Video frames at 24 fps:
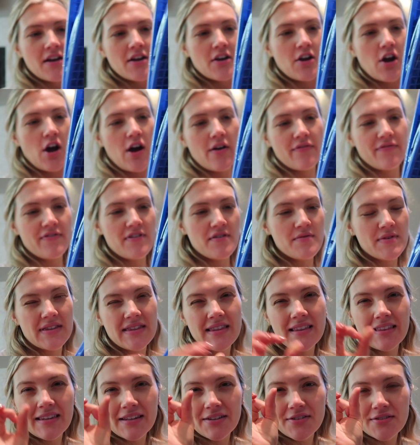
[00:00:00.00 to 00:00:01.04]
coffee with
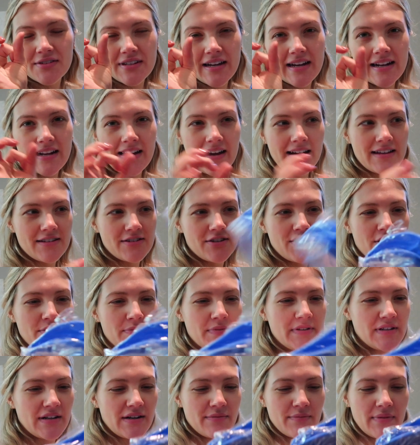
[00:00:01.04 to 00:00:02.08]
the little tiny ice
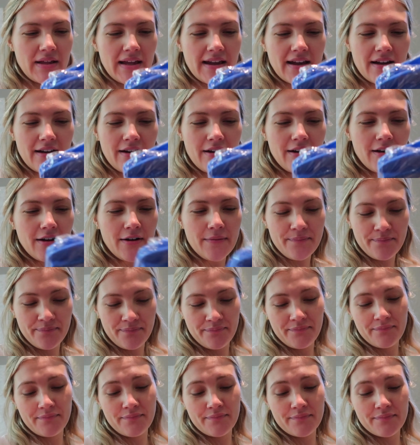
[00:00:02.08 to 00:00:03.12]
cubes and I'm like, oh,
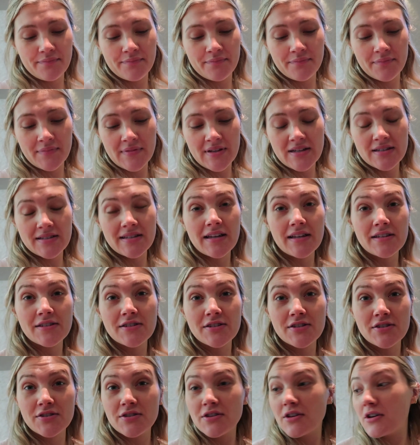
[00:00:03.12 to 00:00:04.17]
it's like
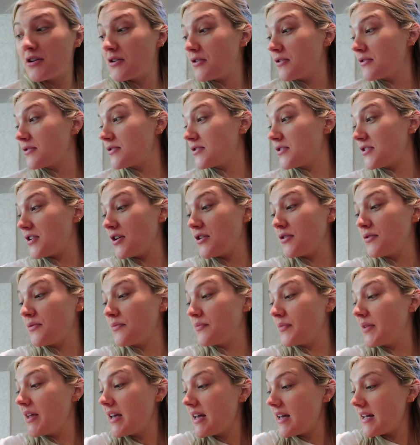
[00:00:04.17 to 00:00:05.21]
so, so
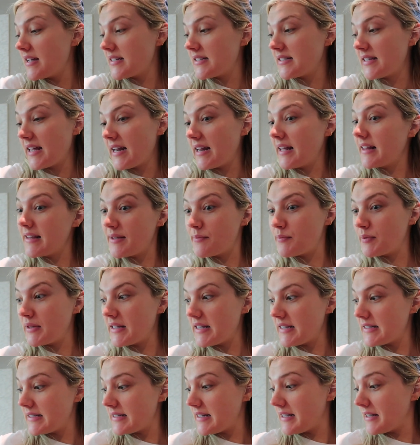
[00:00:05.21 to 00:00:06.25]
aesthetically
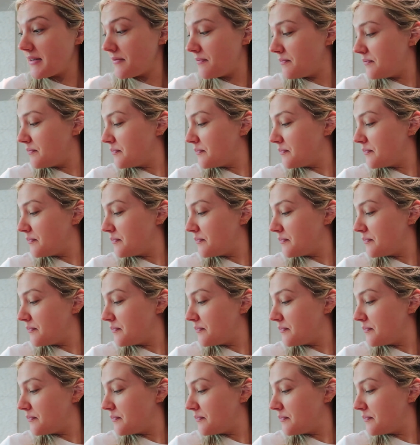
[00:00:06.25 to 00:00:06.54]
pleasing.